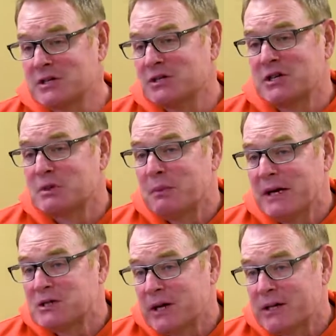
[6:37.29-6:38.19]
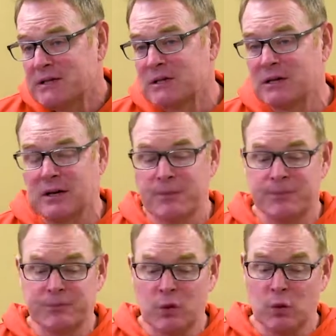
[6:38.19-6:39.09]
It just doesn't make sense.
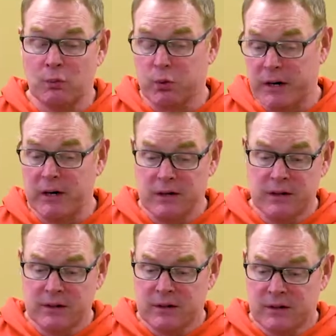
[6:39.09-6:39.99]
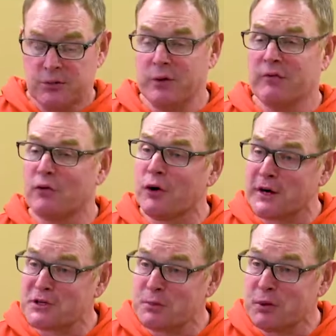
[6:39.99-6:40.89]
Um, we'll bring three or four
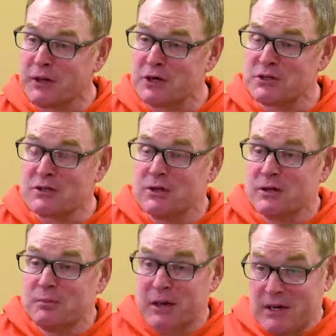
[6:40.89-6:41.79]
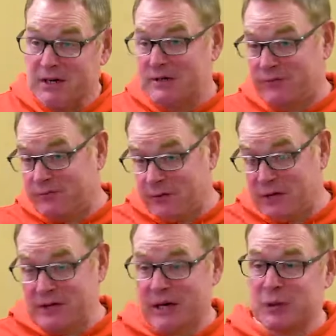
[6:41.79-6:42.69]
extra players because
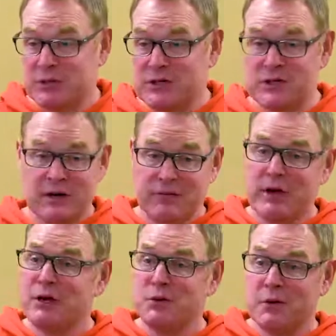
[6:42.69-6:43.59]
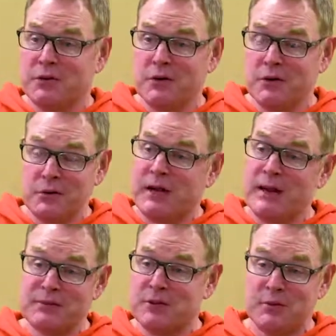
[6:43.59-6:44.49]
exactly what you said. If you get into thir- three
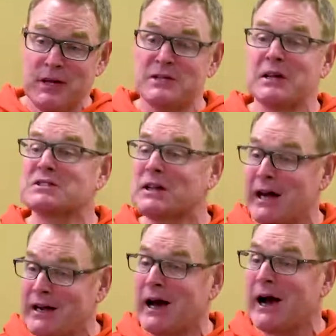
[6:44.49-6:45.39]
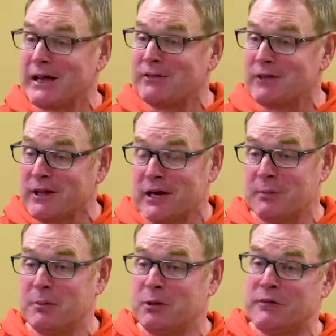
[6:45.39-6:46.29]
games in three days, that's a lot of hockey for a lot
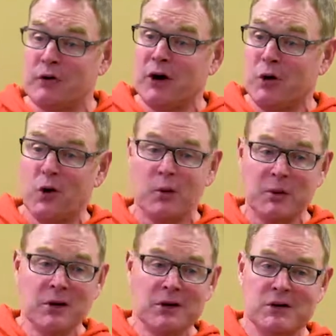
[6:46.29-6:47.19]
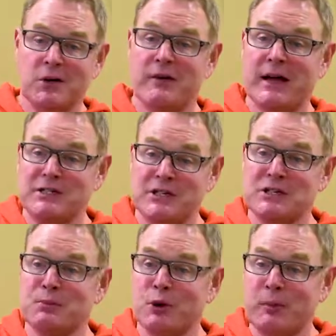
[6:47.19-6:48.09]
of people. And if you're at home, you have
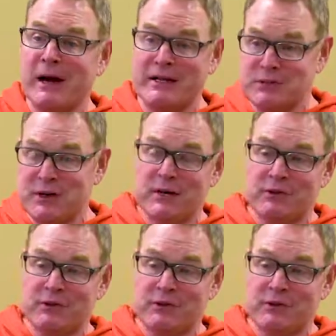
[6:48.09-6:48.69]
access to more bodies, right?